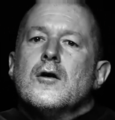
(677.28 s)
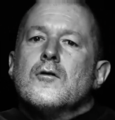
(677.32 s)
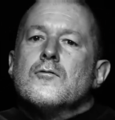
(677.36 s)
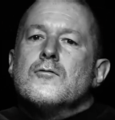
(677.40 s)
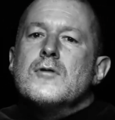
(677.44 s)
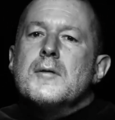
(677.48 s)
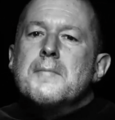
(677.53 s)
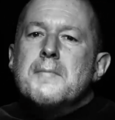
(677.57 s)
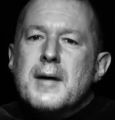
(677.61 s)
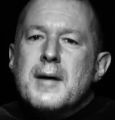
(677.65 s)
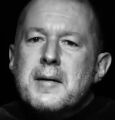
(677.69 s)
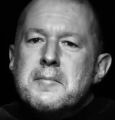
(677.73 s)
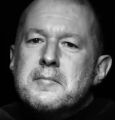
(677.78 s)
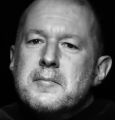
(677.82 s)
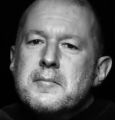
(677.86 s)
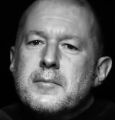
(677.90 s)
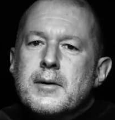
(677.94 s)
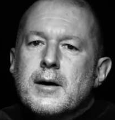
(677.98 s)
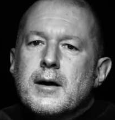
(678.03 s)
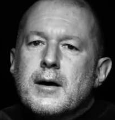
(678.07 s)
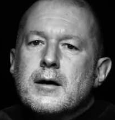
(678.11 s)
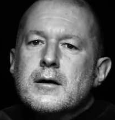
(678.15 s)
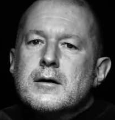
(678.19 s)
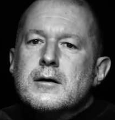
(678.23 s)

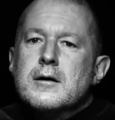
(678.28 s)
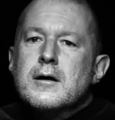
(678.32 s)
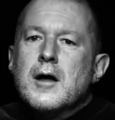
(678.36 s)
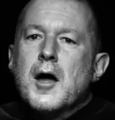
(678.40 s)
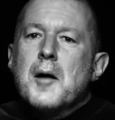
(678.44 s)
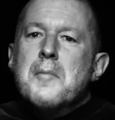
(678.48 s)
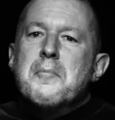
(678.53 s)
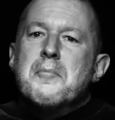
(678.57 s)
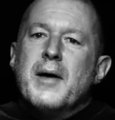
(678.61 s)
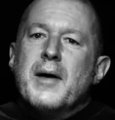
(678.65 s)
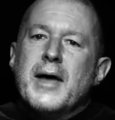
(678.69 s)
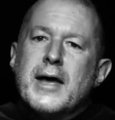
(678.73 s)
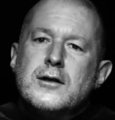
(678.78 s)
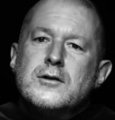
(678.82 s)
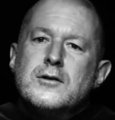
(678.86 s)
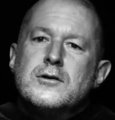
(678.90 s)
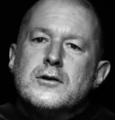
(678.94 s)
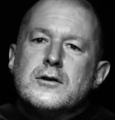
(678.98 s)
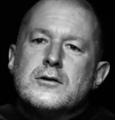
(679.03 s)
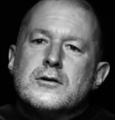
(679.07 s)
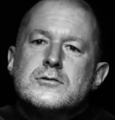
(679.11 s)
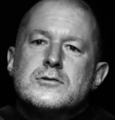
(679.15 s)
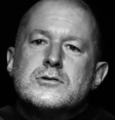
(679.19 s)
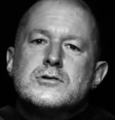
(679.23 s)
Remember,
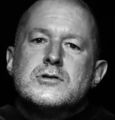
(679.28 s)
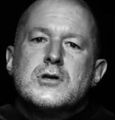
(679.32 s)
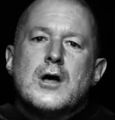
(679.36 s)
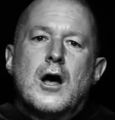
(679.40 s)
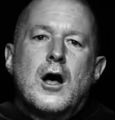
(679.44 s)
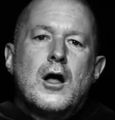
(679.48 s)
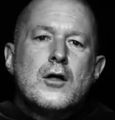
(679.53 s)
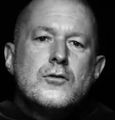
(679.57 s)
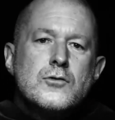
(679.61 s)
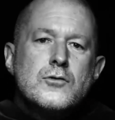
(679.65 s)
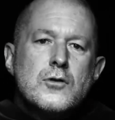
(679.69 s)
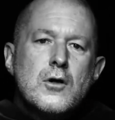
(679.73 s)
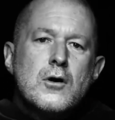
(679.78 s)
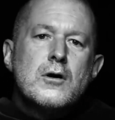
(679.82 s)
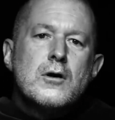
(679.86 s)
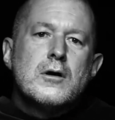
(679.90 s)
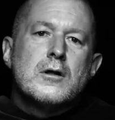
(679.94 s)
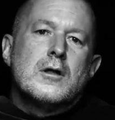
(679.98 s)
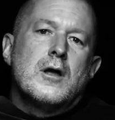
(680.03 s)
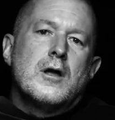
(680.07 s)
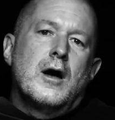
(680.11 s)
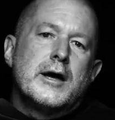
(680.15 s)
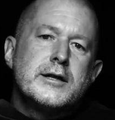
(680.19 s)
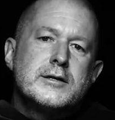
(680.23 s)
opinions are not
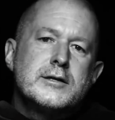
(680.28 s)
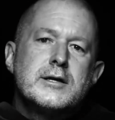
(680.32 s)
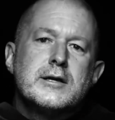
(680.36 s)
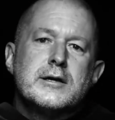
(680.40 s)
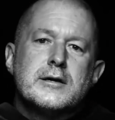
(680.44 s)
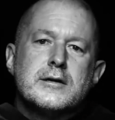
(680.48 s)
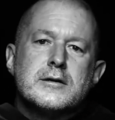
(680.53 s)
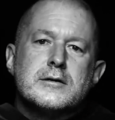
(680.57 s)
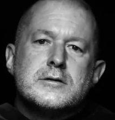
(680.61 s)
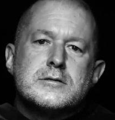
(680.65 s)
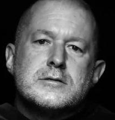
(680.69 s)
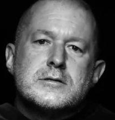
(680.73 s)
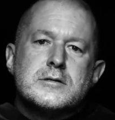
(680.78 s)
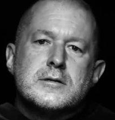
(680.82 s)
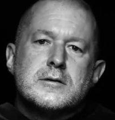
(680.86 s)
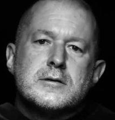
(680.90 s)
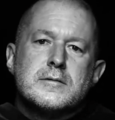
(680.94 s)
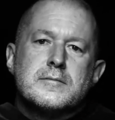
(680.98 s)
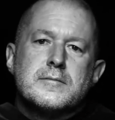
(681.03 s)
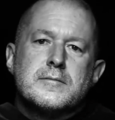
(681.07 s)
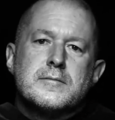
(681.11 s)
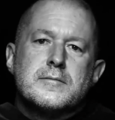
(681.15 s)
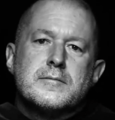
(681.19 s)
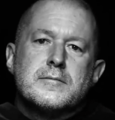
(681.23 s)
ideas.
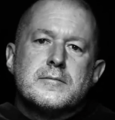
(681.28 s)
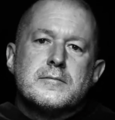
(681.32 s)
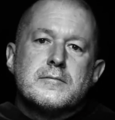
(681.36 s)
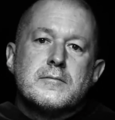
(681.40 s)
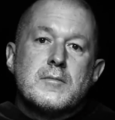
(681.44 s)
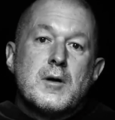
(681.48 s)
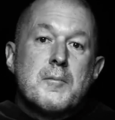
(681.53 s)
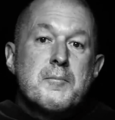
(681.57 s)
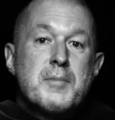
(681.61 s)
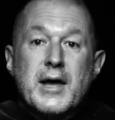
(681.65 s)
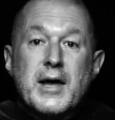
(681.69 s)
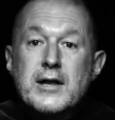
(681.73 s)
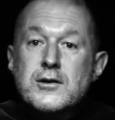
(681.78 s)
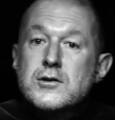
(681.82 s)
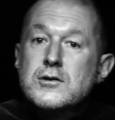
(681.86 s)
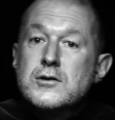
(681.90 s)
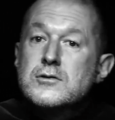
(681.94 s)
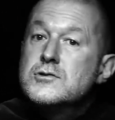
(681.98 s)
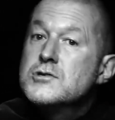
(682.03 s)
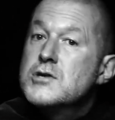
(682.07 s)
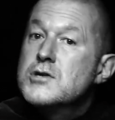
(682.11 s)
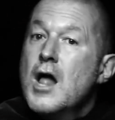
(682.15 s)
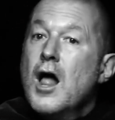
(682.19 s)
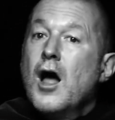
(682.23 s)

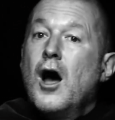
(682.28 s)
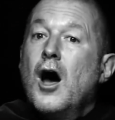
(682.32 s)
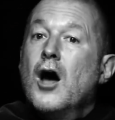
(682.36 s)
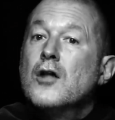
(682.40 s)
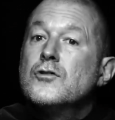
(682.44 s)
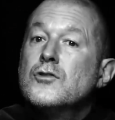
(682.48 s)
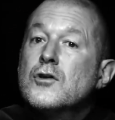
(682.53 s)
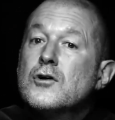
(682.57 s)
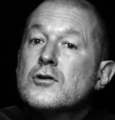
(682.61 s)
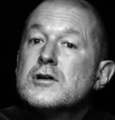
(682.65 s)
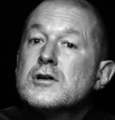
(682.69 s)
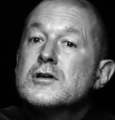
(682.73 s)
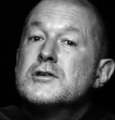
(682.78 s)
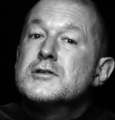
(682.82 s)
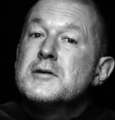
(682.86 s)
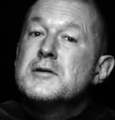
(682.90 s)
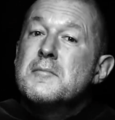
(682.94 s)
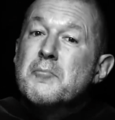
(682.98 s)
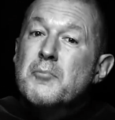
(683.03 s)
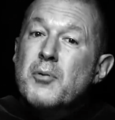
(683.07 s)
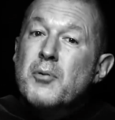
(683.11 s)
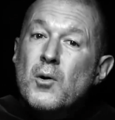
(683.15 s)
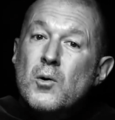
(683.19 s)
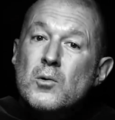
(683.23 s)
Opinions are not as
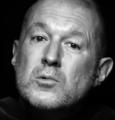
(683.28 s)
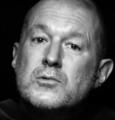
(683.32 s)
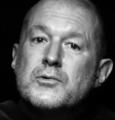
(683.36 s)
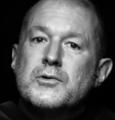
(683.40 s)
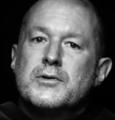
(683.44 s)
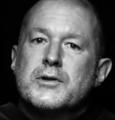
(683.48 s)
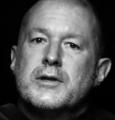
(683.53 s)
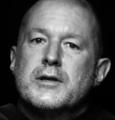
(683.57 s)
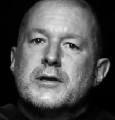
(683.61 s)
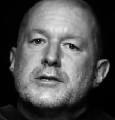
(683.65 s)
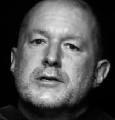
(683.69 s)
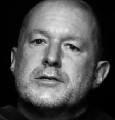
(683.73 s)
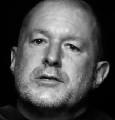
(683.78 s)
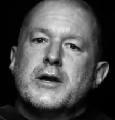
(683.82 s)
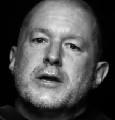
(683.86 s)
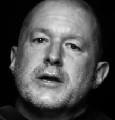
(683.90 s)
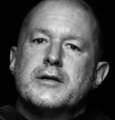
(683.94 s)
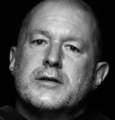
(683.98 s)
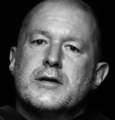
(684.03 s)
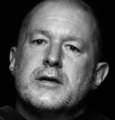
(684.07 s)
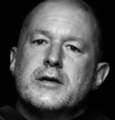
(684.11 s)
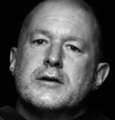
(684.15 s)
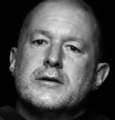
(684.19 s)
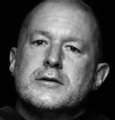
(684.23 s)
important as
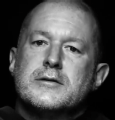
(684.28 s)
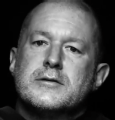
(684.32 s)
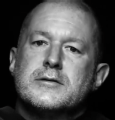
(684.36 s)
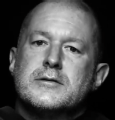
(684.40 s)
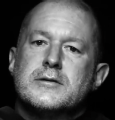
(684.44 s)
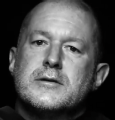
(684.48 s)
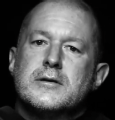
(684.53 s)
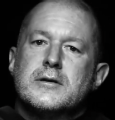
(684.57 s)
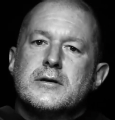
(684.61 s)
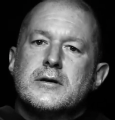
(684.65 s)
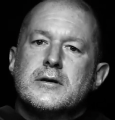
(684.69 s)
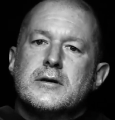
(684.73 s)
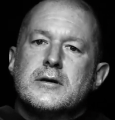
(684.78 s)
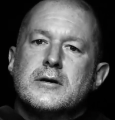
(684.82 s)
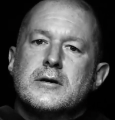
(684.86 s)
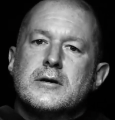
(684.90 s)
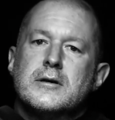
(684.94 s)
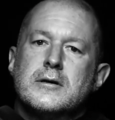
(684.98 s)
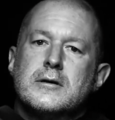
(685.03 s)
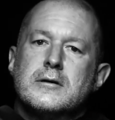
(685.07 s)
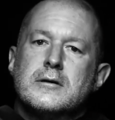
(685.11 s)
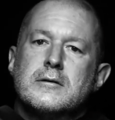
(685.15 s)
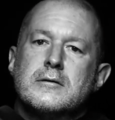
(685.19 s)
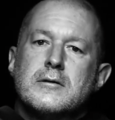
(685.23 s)
ideas.
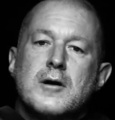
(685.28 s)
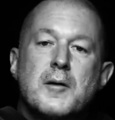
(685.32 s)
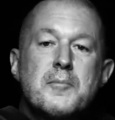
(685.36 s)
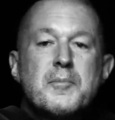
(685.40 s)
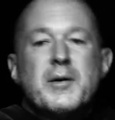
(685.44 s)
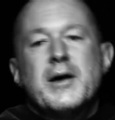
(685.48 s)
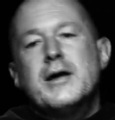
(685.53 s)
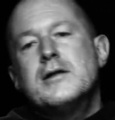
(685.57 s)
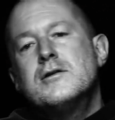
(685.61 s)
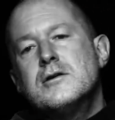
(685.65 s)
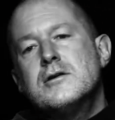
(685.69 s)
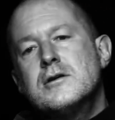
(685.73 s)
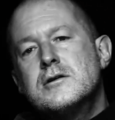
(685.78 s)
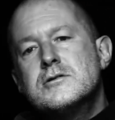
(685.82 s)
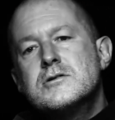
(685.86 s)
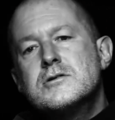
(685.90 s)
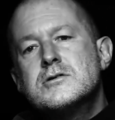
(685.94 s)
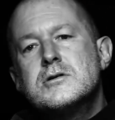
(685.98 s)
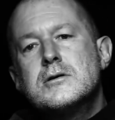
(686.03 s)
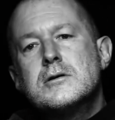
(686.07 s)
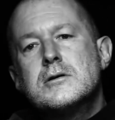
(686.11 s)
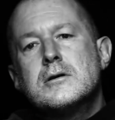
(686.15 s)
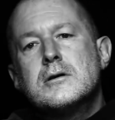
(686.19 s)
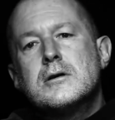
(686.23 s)

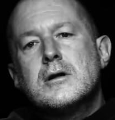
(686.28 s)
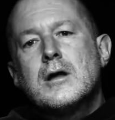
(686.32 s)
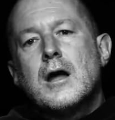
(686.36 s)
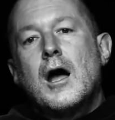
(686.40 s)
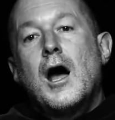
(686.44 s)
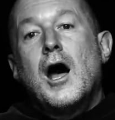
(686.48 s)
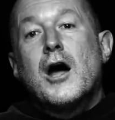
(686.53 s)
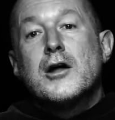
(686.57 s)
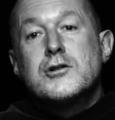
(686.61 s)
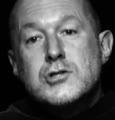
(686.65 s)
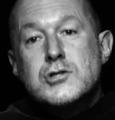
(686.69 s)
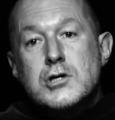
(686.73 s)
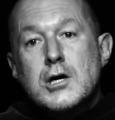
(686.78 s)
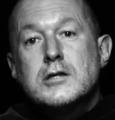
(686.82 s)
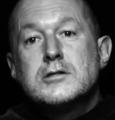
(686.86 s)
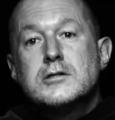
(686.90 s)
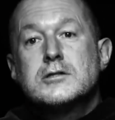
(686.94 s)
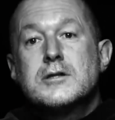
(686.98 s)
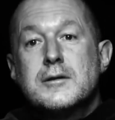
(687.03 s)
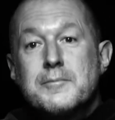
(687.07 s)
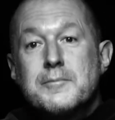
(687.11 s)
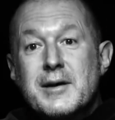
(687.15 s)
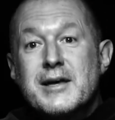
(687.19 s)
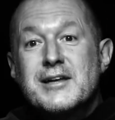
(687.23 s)
Opinions are
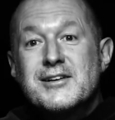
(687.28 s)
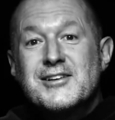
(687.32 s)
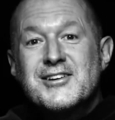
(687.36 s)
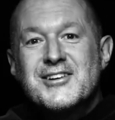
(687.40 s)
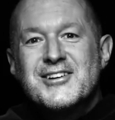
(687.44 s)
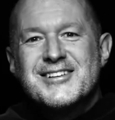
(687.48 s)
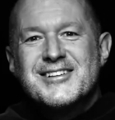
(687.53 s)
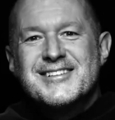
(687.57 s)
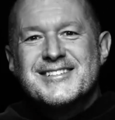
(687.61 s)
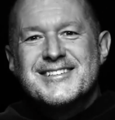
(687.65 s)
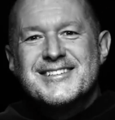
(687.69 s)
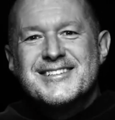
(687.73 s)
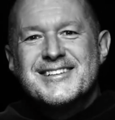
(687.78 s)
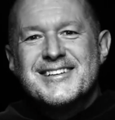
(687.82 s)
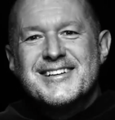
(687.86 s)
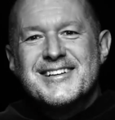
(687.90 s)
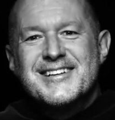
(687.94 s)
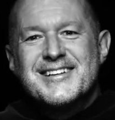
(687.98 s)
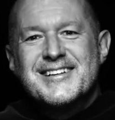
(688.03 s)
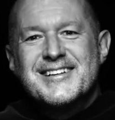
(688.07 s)
just opinions.